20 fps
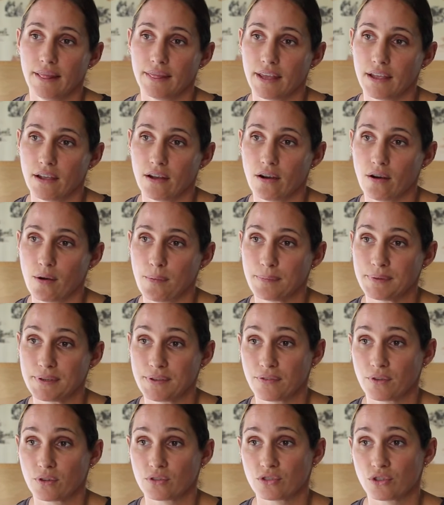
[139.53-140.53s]
they are
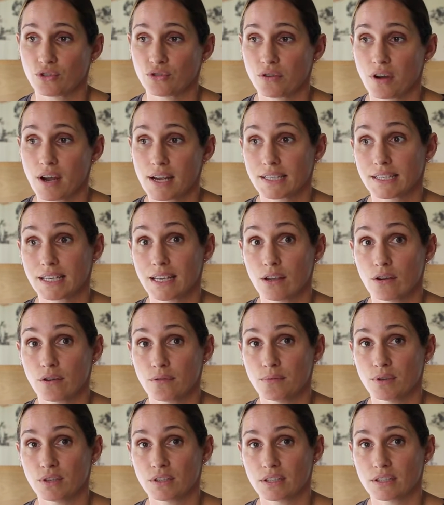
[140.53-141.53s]
difficult to try to keep your
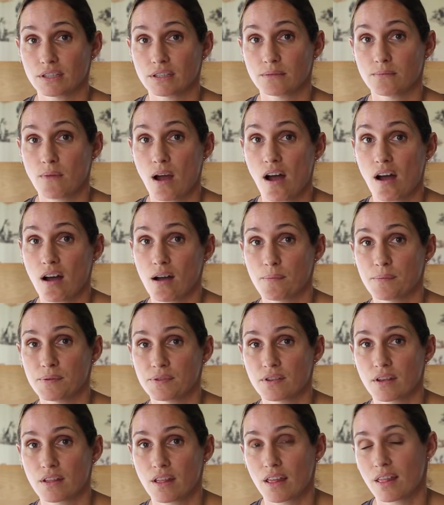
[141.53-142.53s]
immune system up
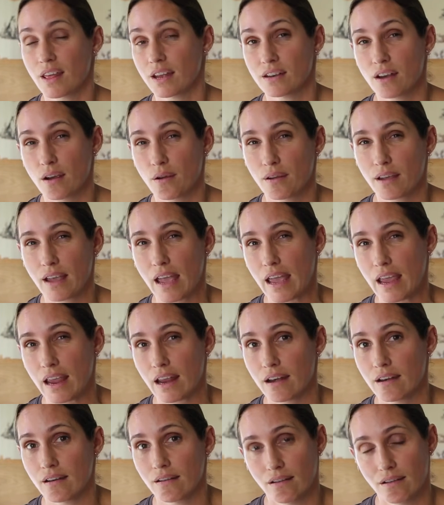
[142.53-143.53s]
so that they don't get
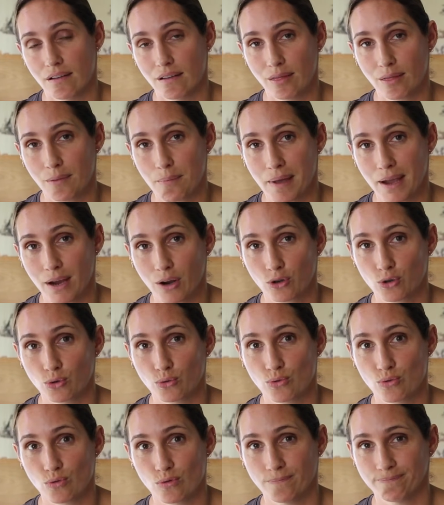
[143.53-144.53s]
in the back
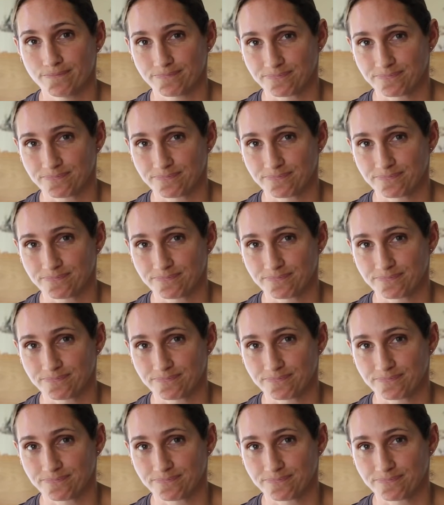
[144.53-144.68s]
door.